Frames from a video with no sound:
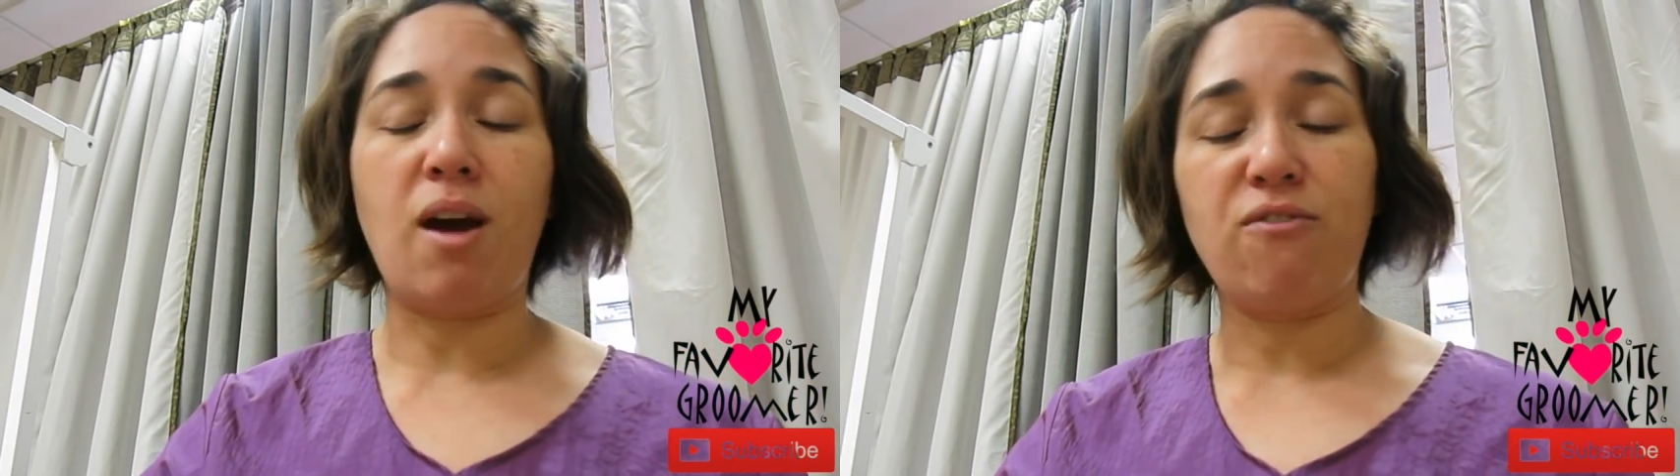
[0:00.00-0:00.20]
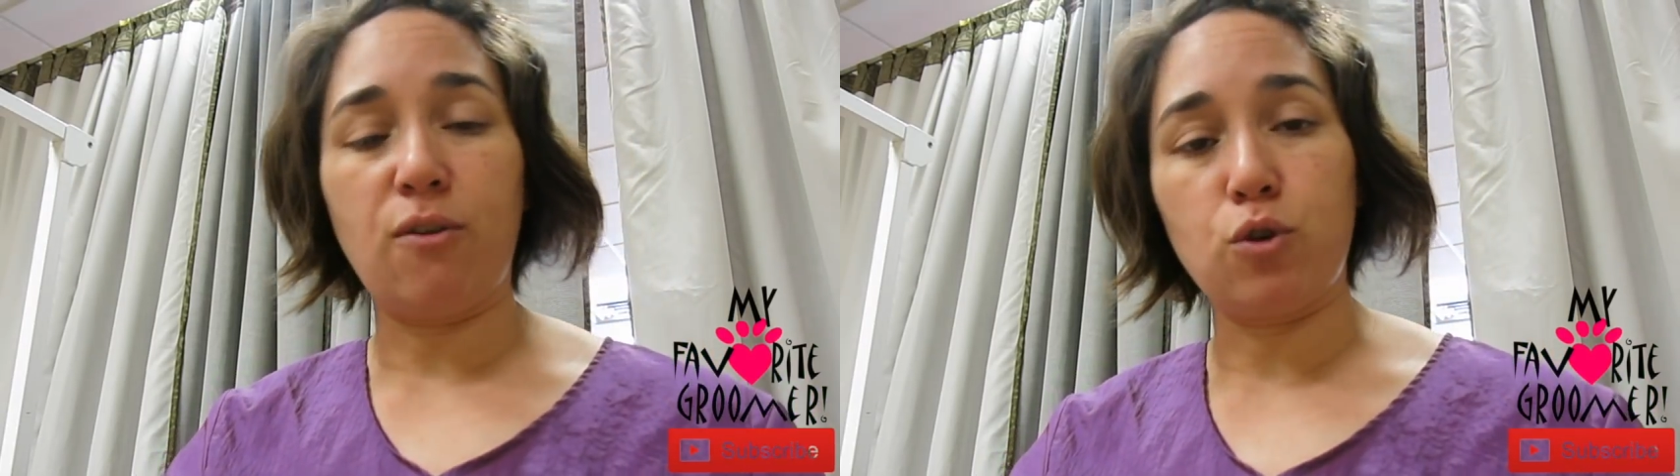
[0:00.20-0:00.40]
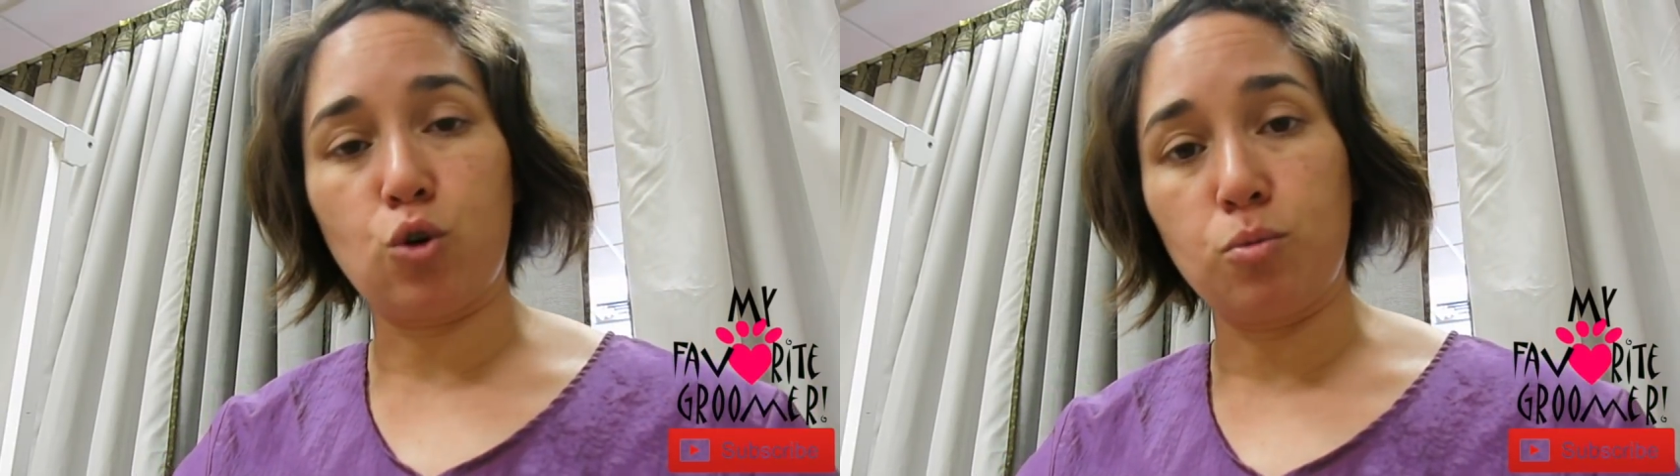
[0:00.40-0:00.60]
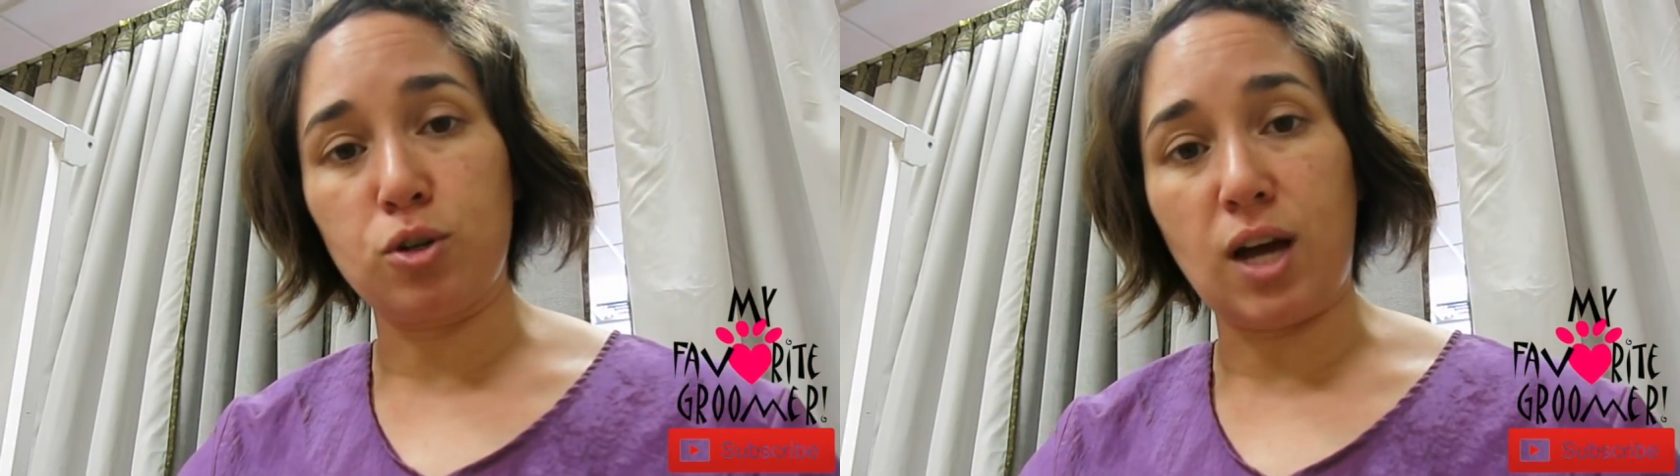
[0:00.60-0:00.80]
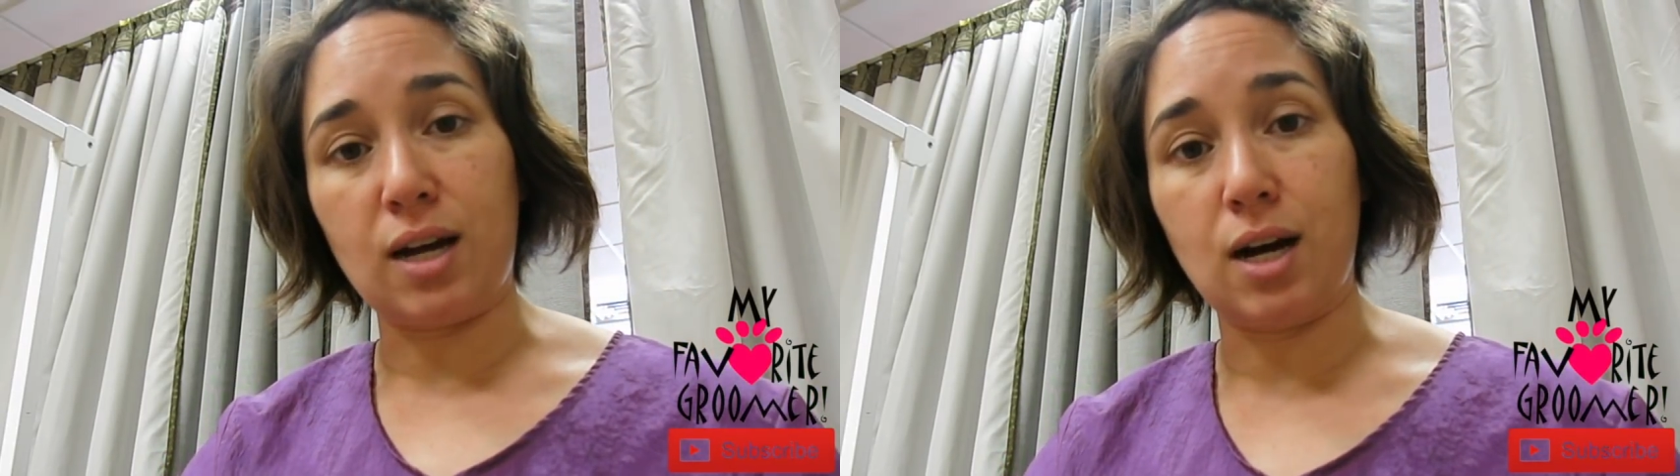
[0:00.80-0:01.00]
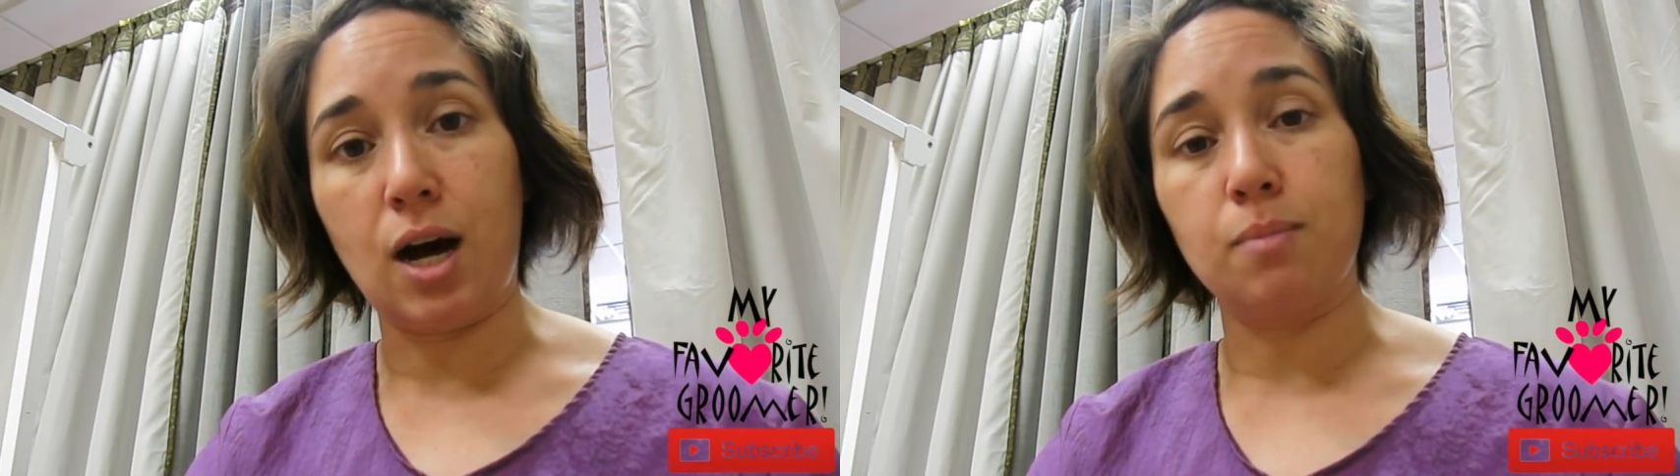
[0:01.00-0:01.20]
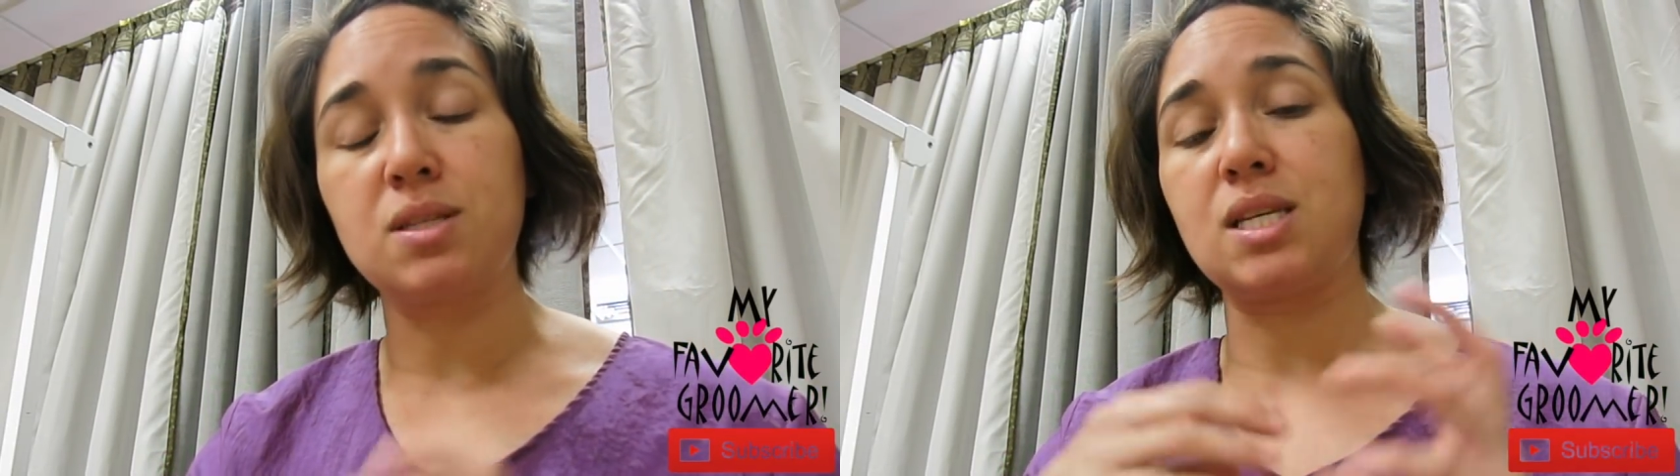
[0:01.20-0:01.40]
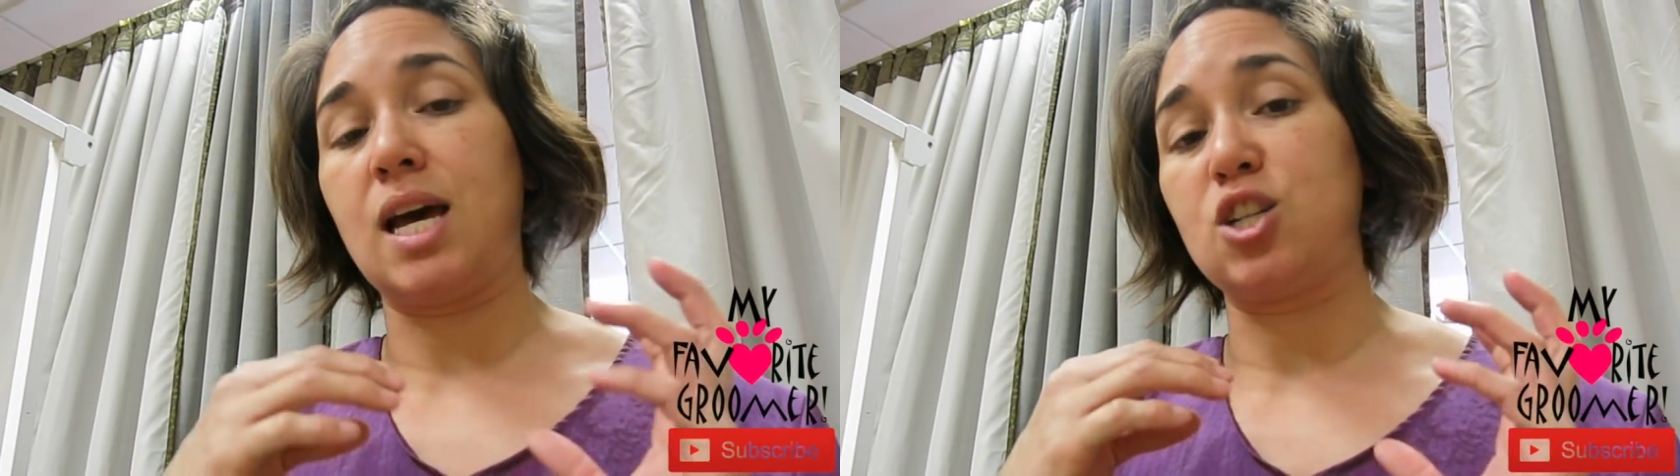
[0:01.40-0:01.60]

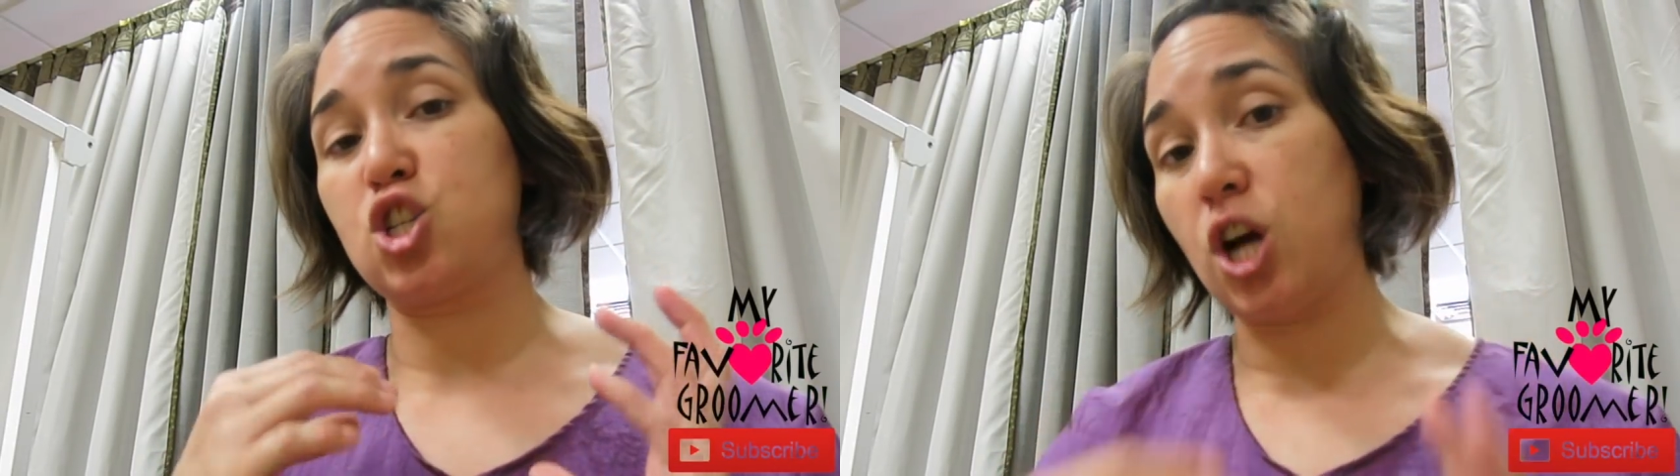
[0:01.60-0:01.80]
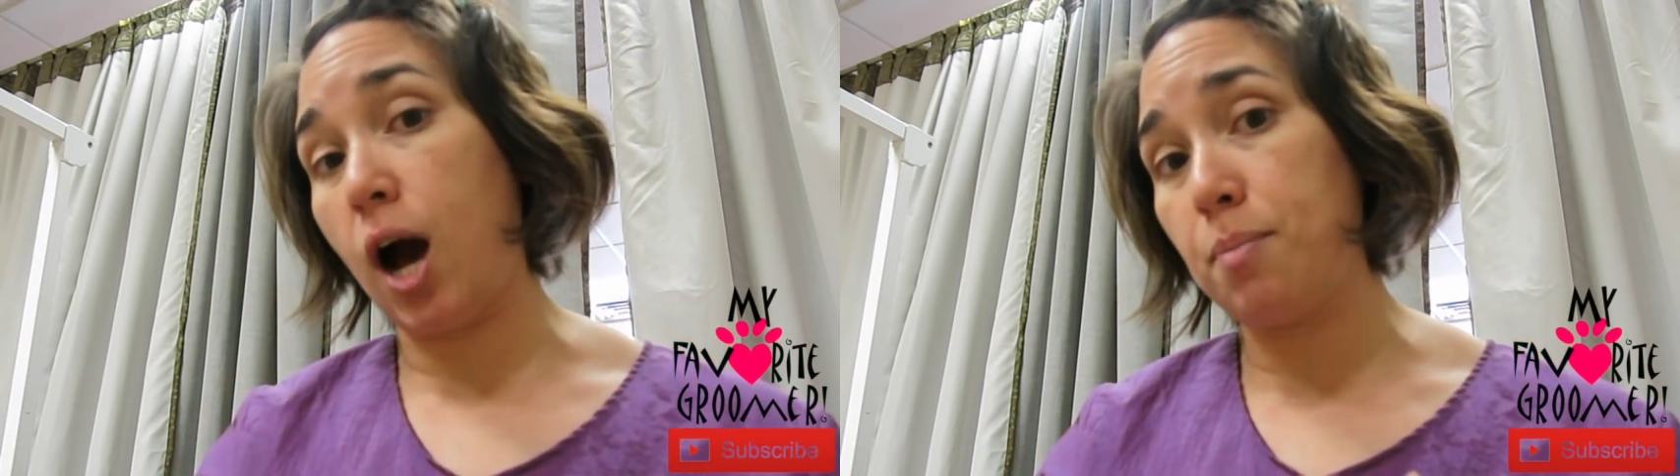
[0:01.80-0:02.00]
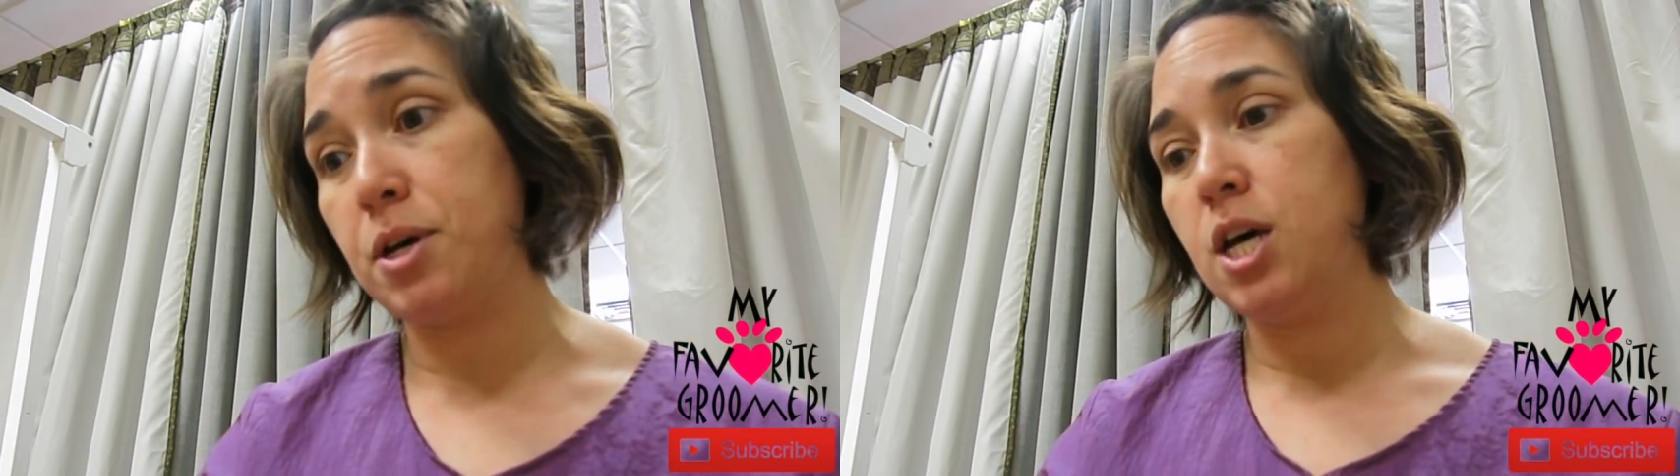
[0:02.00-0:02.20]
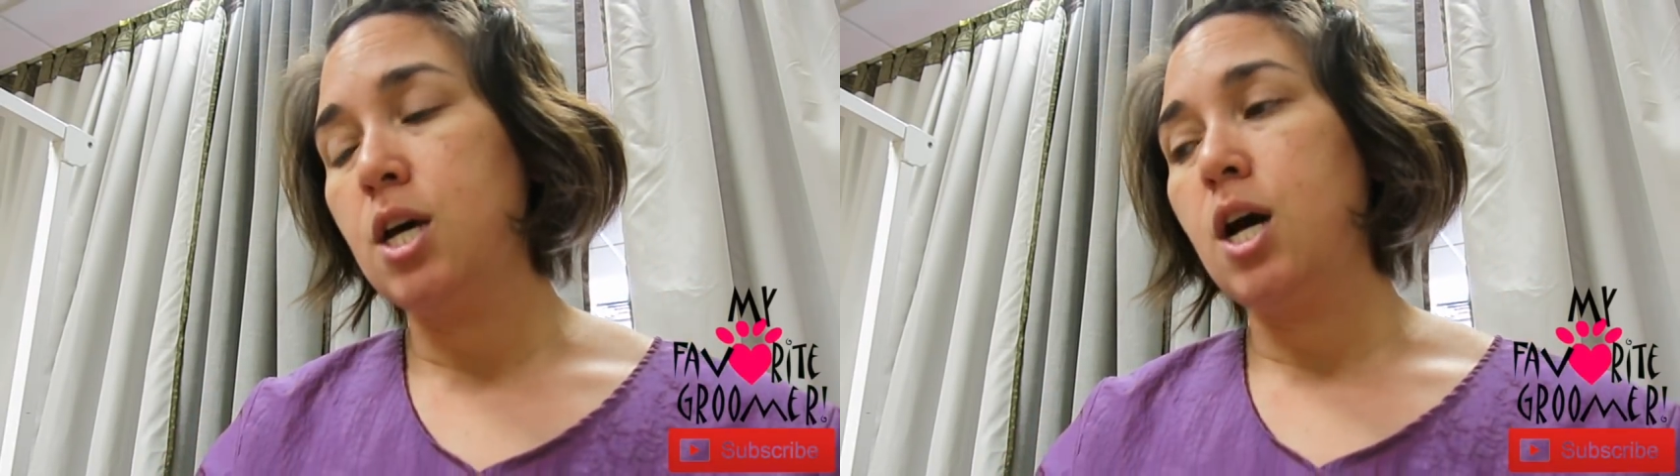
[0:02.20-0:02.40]
myfavoritegroomer.com/shop.